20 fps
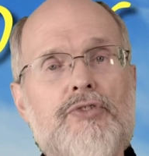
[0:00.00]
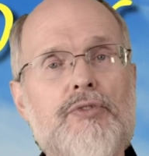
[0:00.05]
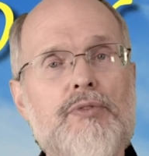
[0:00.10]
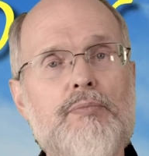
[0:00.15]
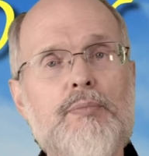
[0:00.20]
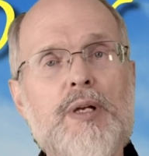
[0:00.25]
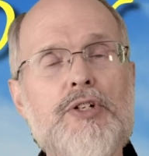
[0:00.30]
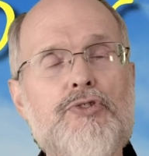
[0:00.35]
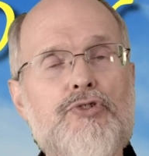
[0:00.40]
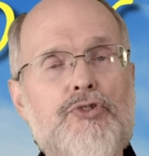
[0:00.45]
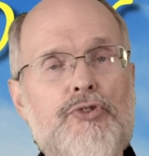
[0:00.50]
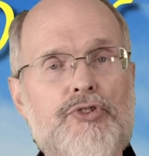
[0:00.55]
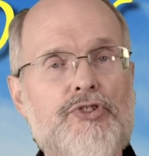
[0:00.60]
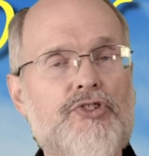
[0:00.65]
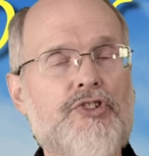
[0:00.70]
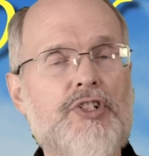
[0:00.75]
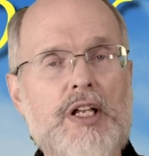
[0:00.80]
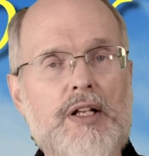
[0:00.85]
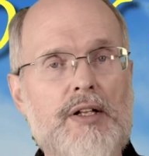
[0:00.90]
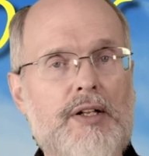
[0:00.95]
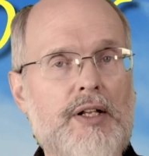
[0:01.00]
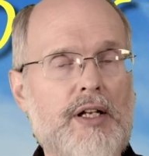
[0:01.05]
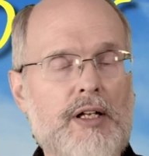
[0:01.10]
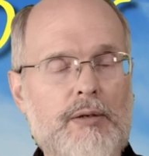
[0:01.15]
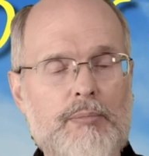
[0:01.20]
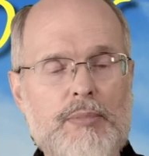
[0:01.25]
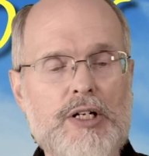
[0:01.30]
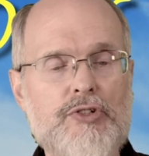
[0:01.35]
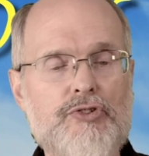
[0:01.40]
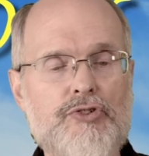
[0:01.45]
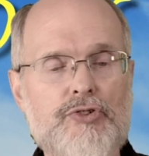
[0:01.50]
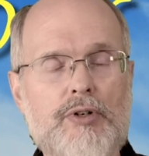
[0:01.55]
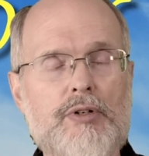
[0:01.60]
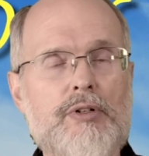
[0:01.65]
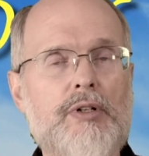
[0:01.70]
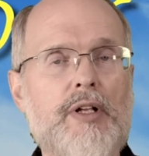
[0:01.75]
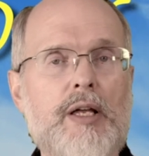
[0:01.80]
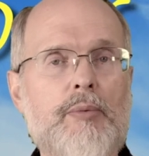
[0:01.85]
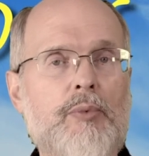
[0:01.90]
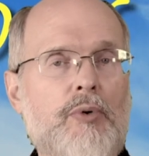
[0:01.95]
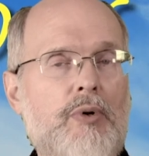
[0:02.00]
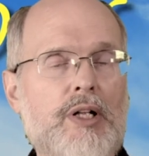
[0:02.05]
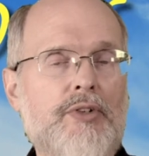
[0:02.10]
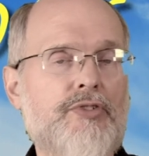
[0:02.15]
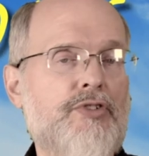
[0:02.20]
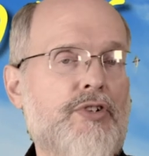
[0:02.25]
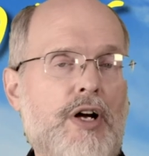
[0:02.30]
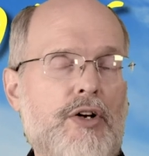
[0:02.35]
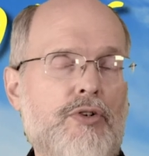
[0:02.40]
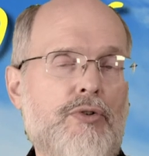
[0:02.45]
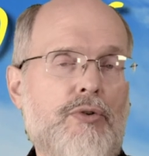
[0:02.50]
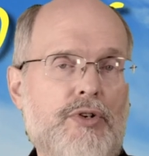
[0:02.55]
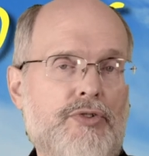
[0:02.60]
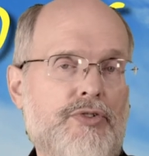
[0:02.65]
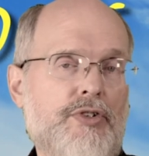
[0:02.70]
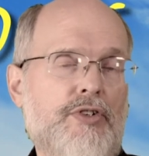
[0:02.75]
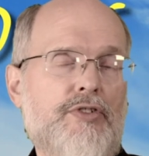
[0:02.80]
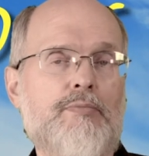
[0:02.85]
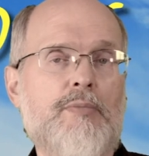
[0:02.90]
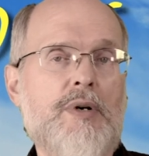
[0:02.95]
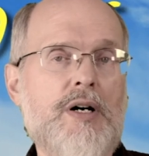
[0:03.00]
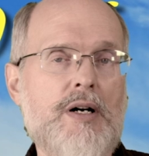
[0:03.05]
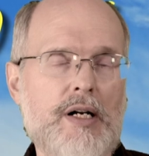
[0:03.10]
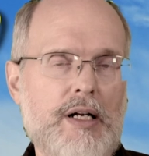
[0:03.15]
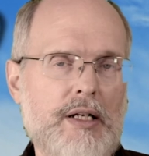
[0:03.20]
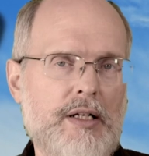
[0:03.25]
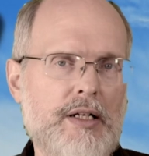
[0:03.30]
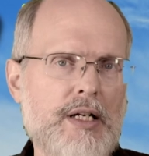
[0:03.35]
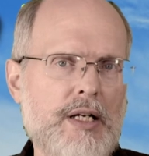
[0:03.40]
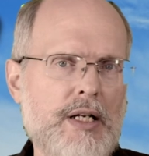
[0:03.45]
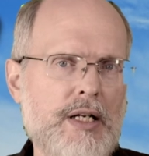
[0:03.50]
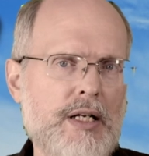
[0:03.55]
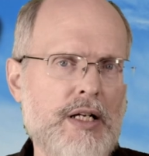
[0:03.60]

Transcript: means you're stealing it, means you're claiming, "Well, it's not yours, it's mine."